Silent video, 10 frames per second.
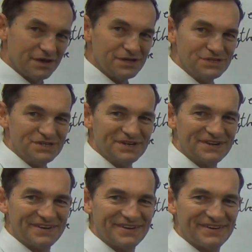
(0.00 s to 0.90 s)
And you're done.
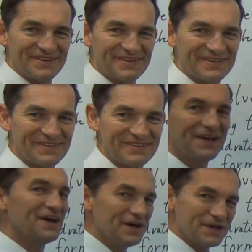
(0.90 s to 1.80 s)

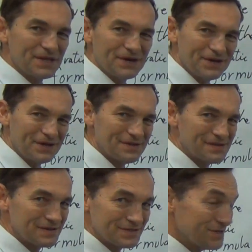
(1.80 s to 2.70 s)
G'day
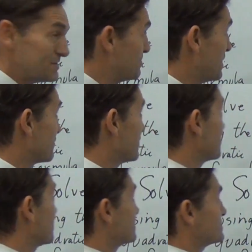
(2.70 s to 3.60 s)
again. So back for
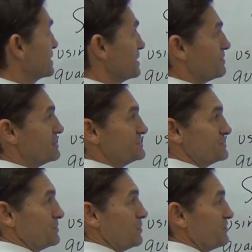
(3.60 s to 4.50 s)
another quadratic
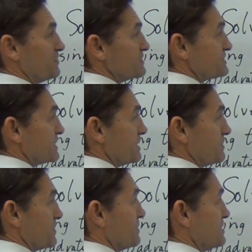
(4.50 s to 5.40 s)
equation. We've got the same
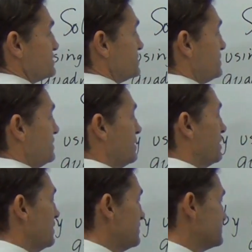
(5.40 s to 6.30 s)
equation here,
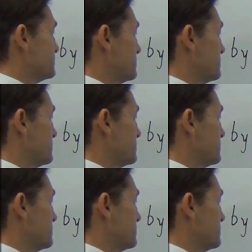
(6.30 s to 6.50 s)
and this